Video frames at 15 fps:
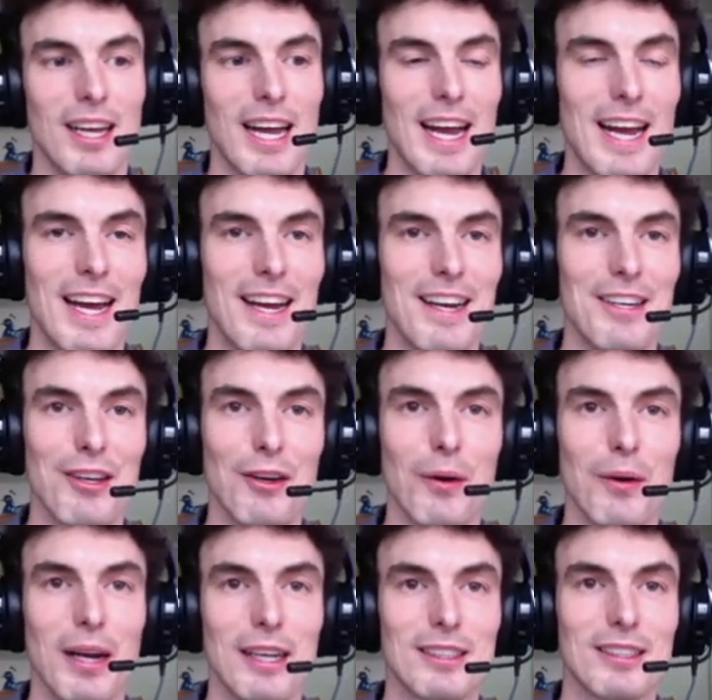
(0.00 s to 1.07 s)
and you
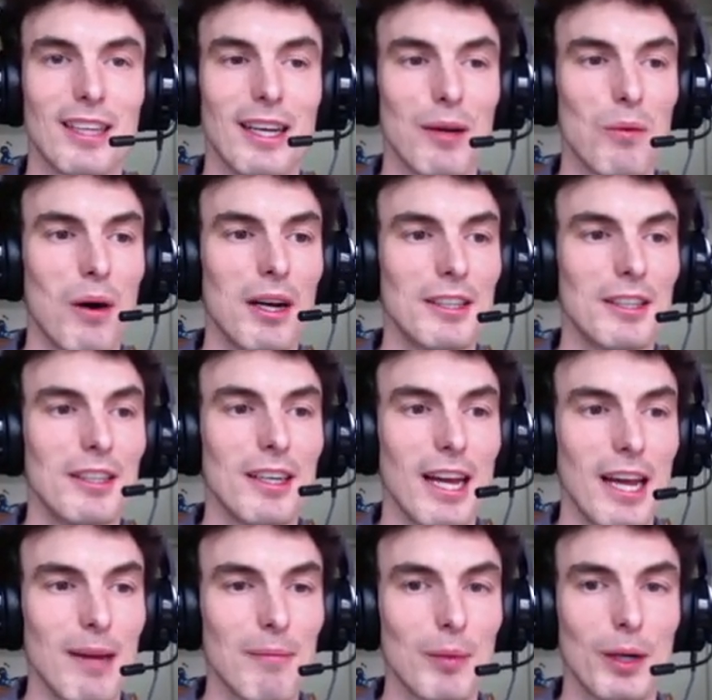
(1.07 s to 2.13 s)
don't necessarily want your
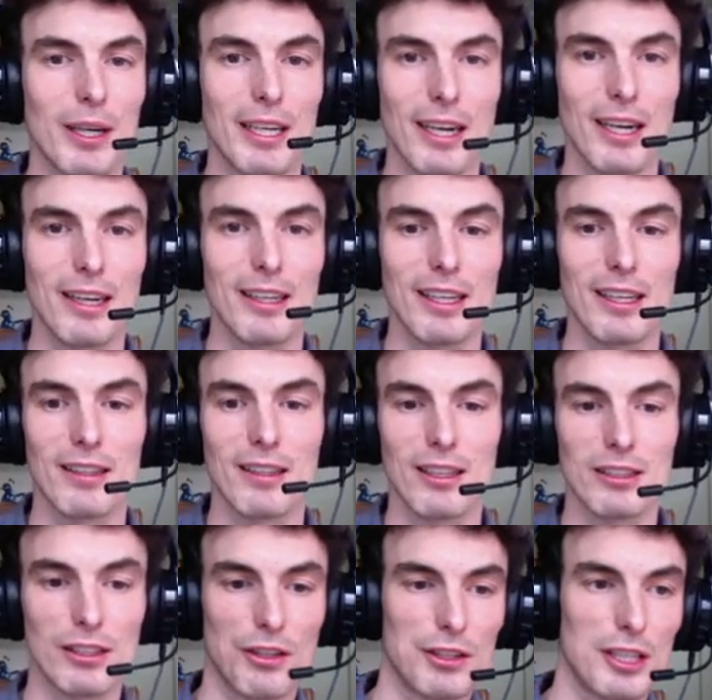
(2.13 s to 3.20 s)
name or identity
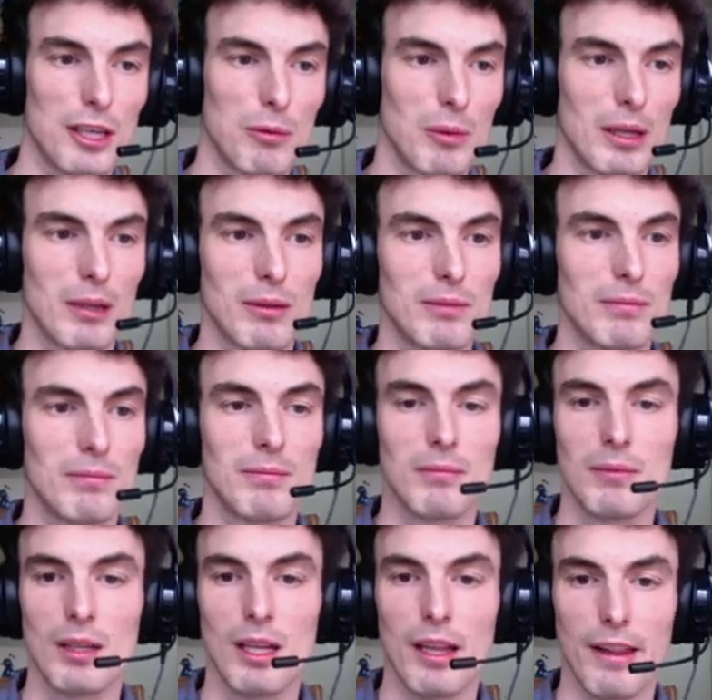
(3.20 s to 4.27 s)
associated with
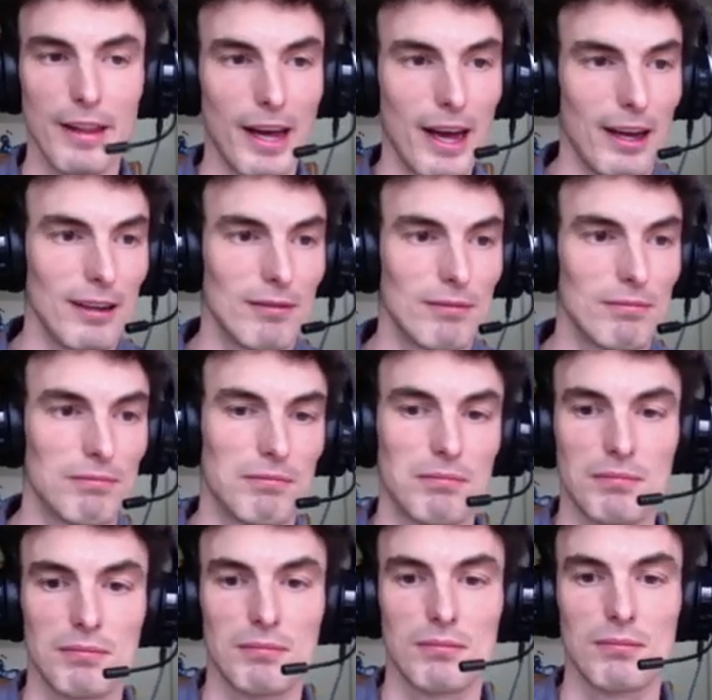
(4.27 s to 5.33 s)
that.
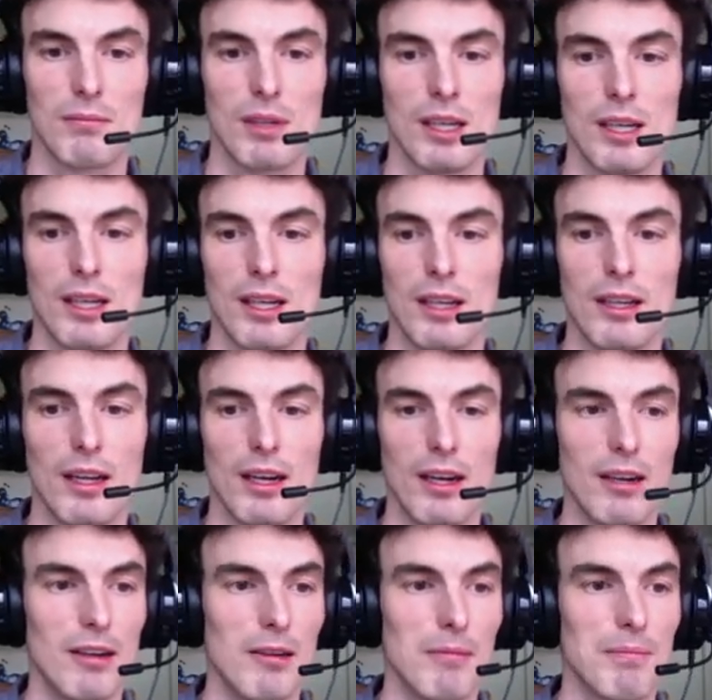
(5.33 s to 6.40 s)

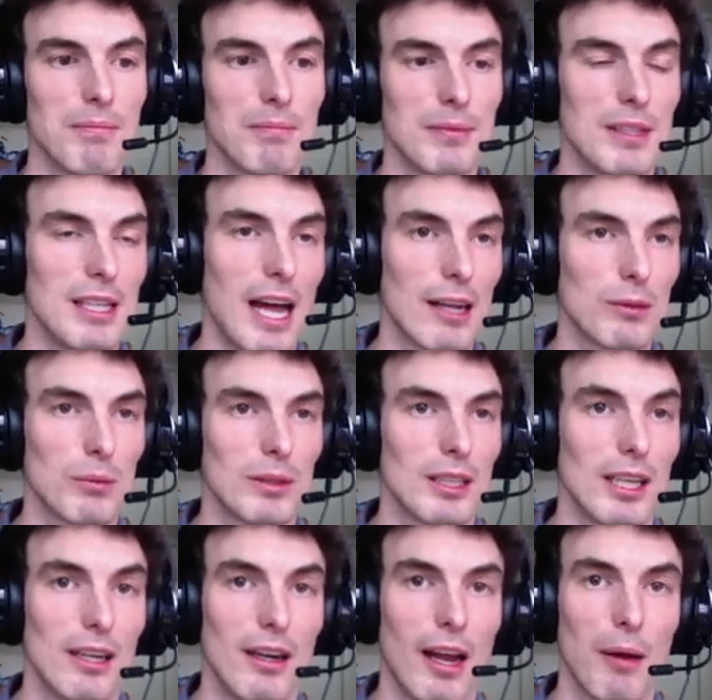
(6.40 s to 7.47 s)
That's what
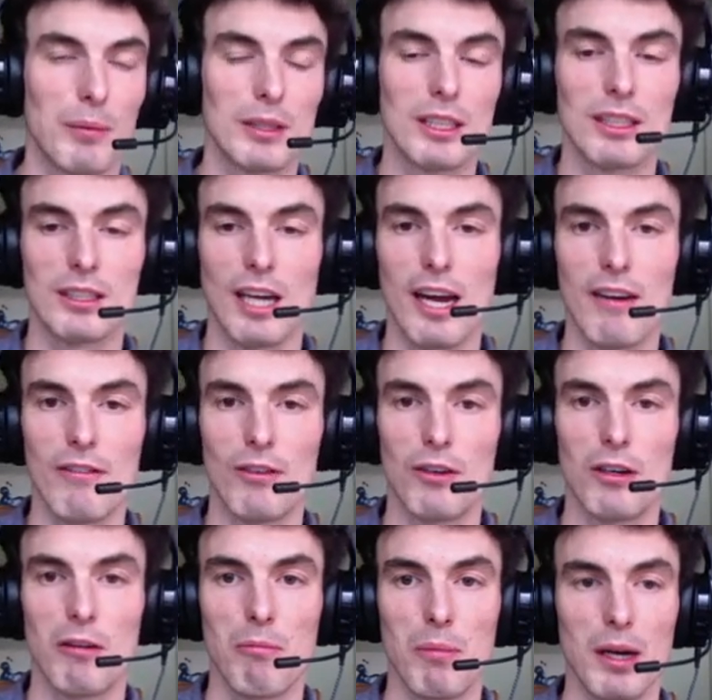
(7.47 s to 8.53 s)
the internet was designed
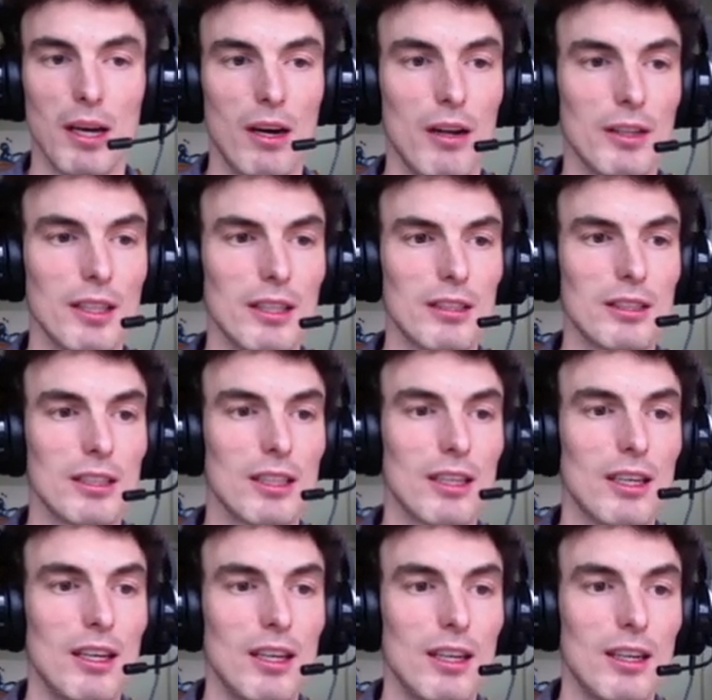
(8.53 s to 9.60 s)
for. But all these
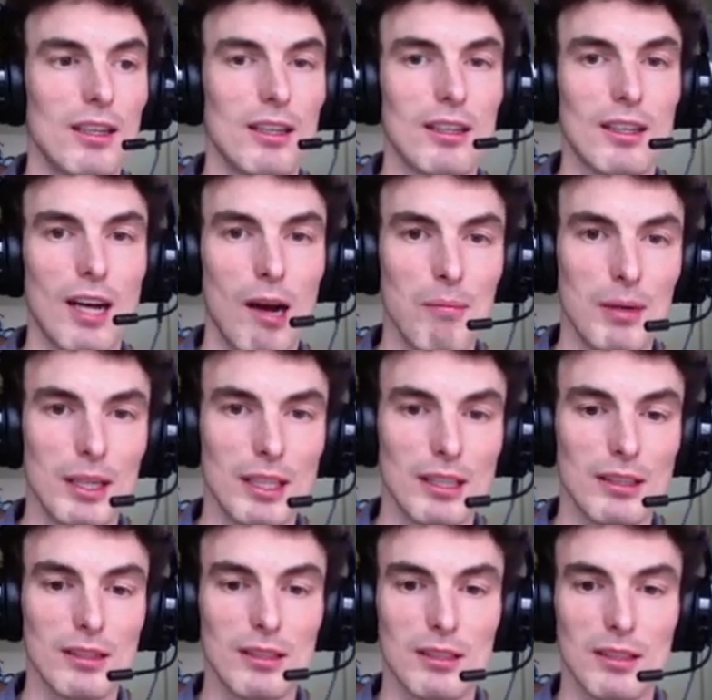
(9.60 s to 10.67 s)

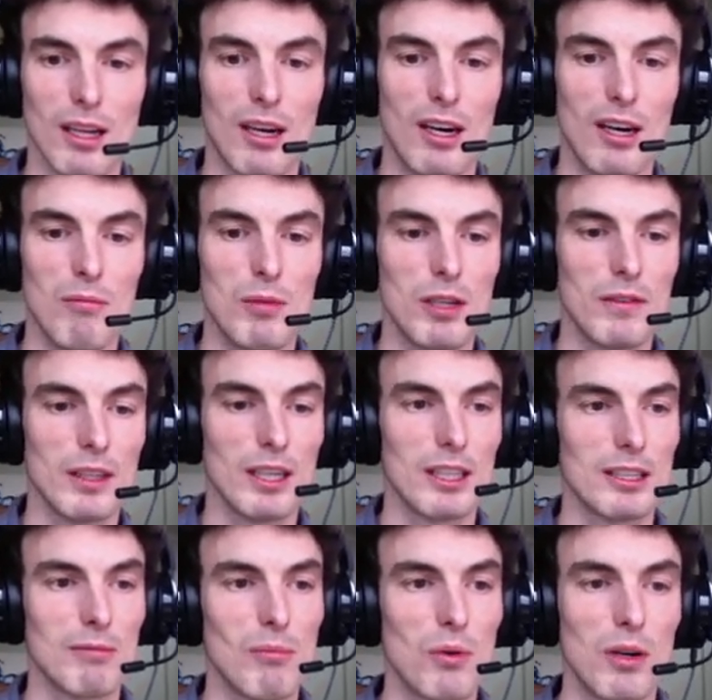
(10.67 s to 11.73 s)
companies are moving
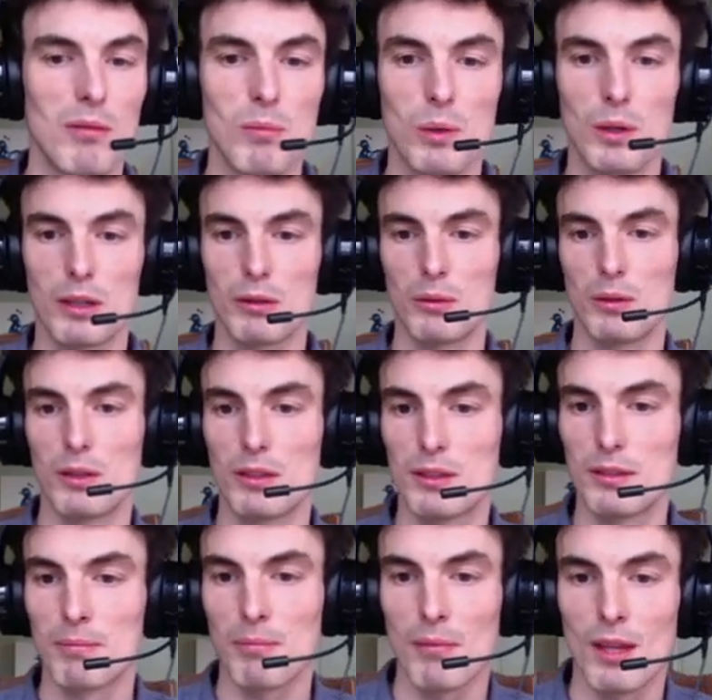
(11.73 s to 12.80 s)
us more and more towards